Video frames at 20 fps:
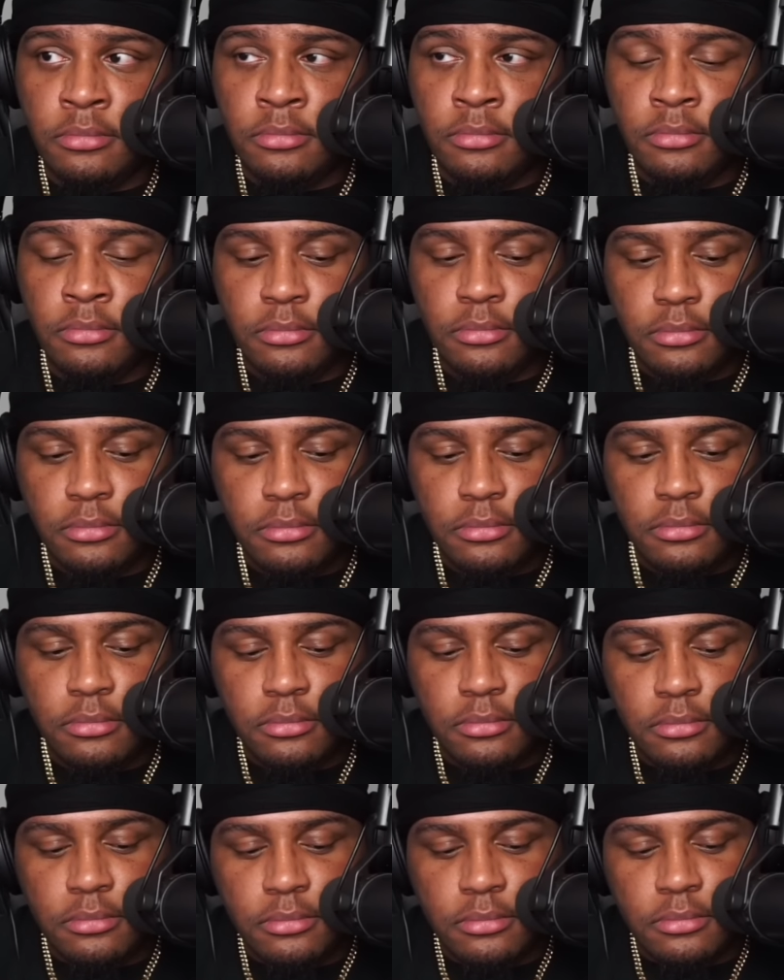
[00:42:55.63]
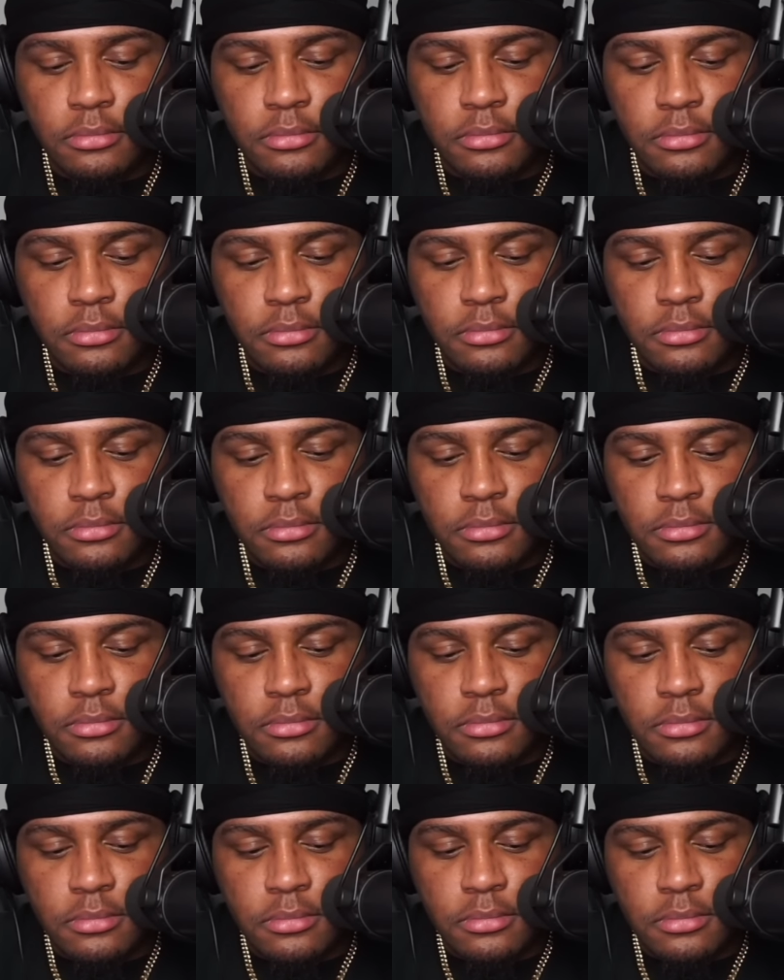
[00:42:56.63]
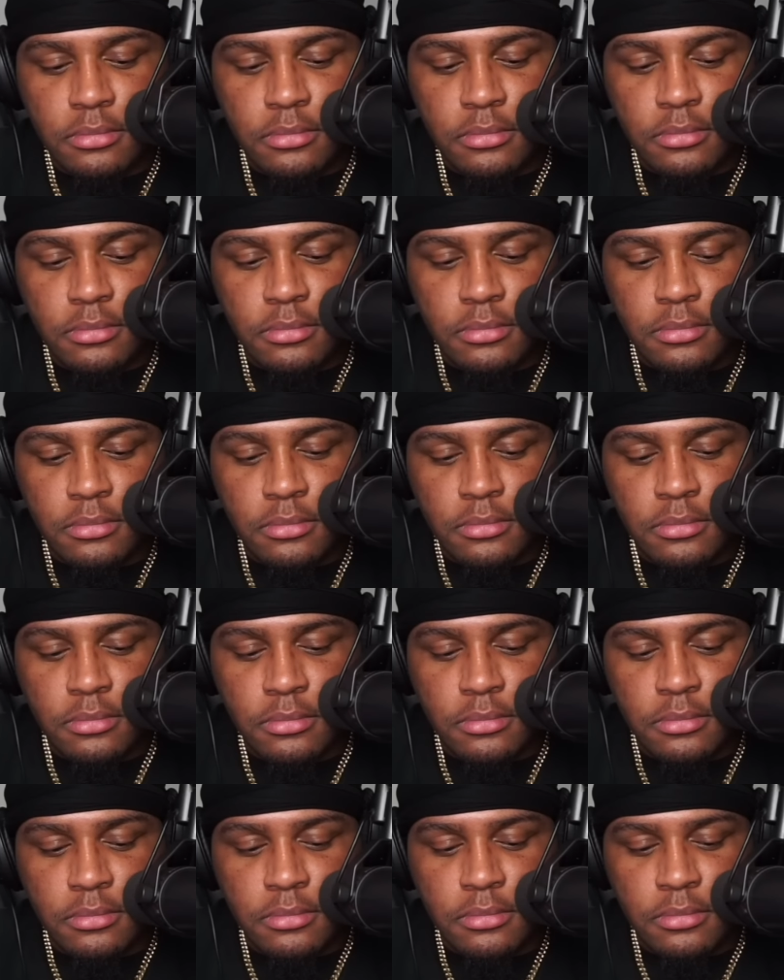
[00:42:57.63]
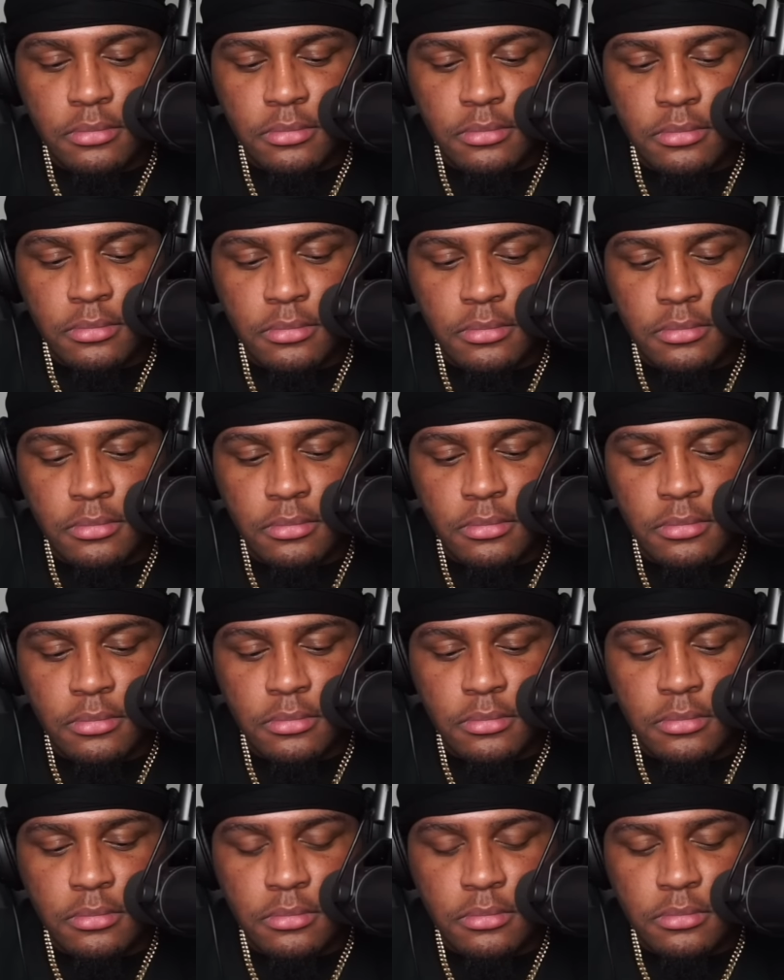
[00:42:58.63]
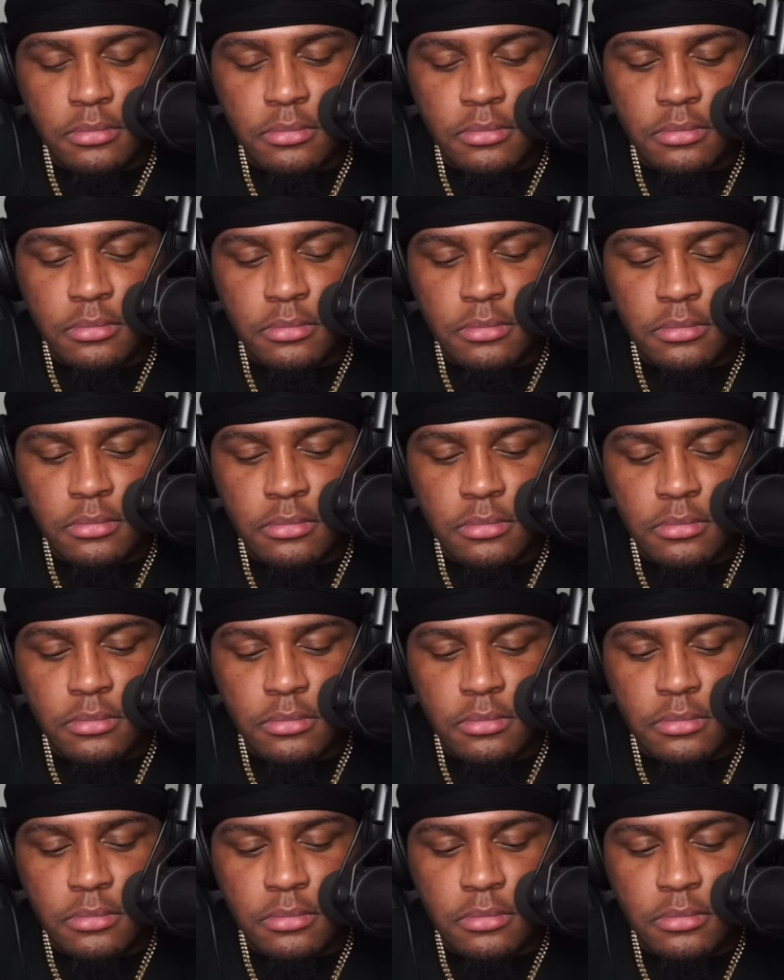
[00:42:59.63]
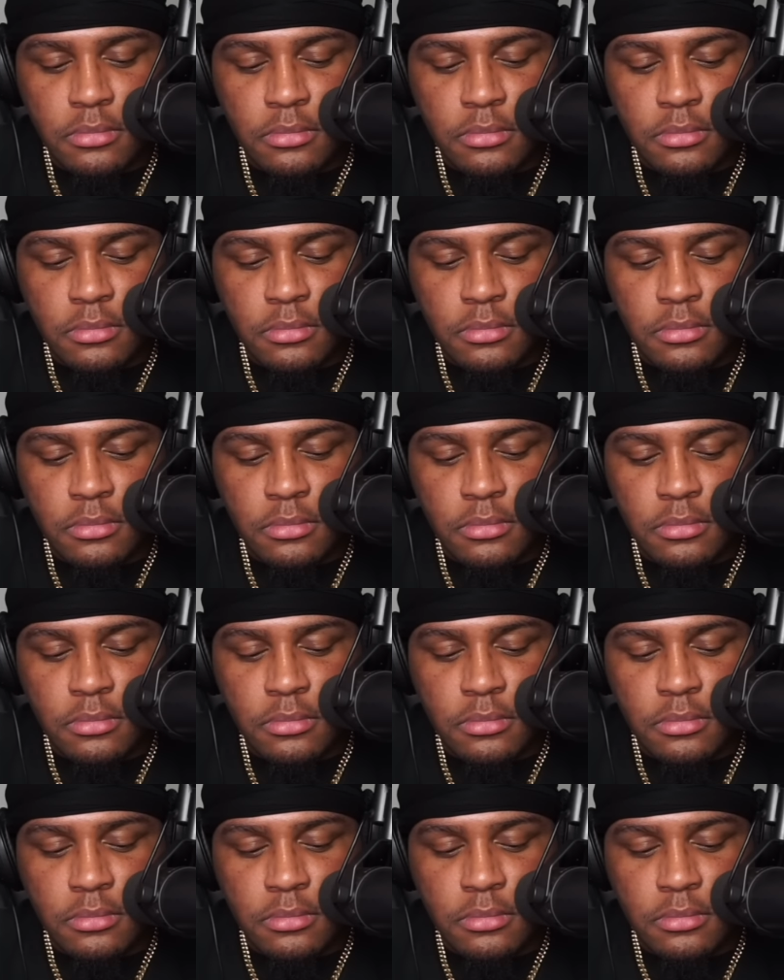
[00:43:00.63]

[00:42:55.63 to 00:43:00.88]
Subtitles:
[no speech]